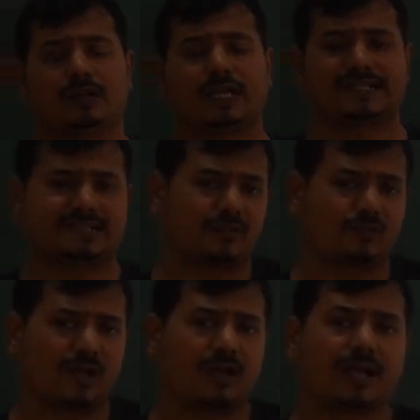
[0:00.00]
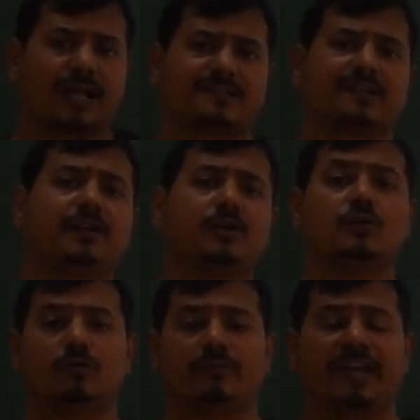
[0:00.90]
SN1,
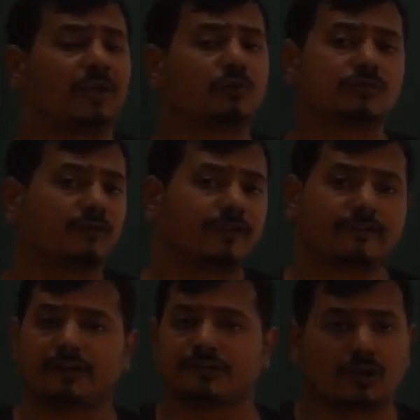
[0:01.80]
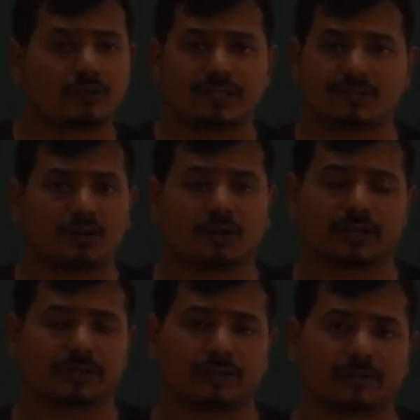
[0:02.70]
SN2 make use of different solvents
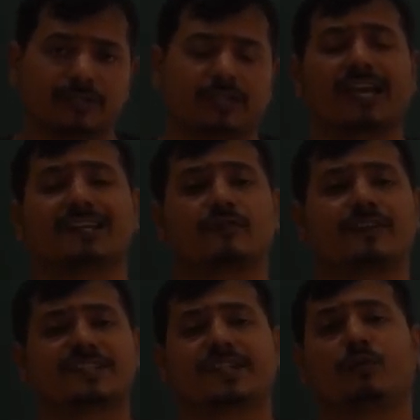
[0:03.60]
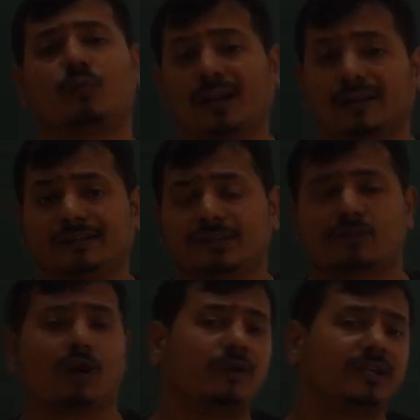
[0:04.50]
altogether. In the case of SN1, the
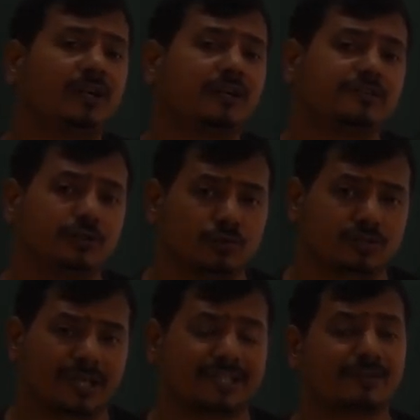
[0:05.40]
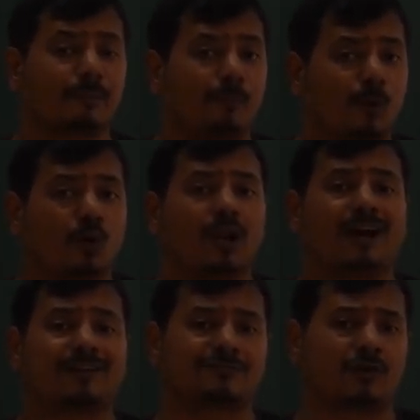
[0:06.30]
solvent that is used is a
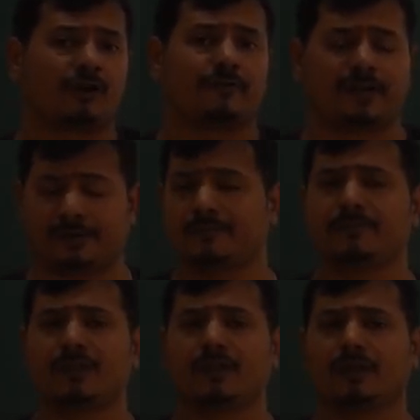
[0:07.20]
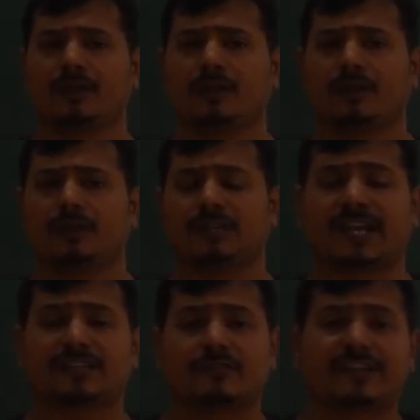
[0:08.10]
polar solvent. In the
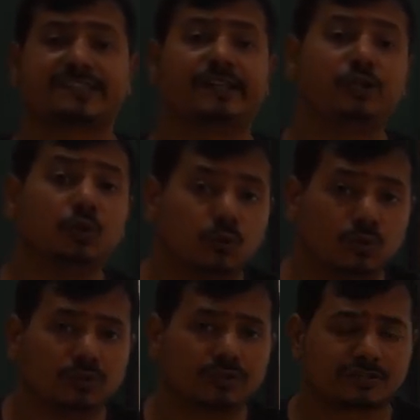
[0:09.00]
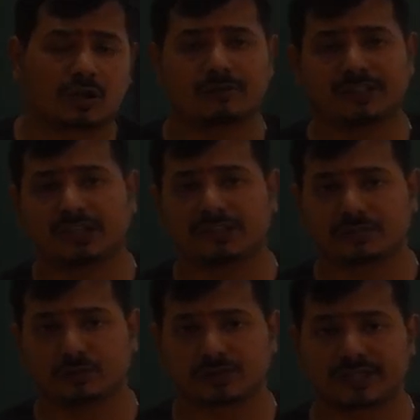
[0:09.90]
case of SN2, the solvent that is
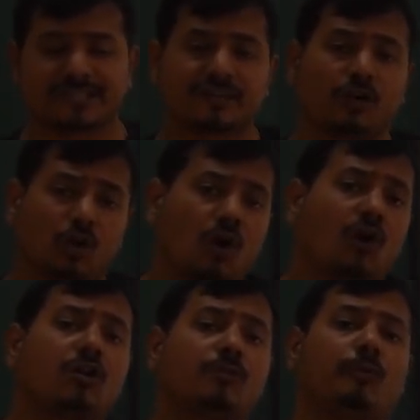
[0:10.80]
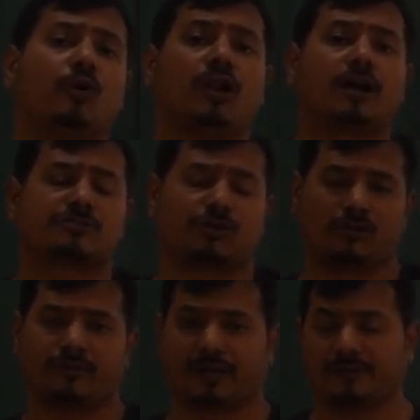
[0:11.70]
used is a non-polar
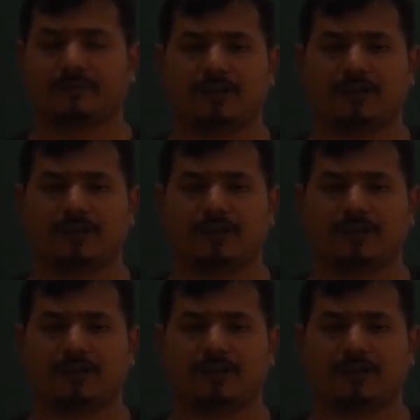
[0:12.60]
solvent.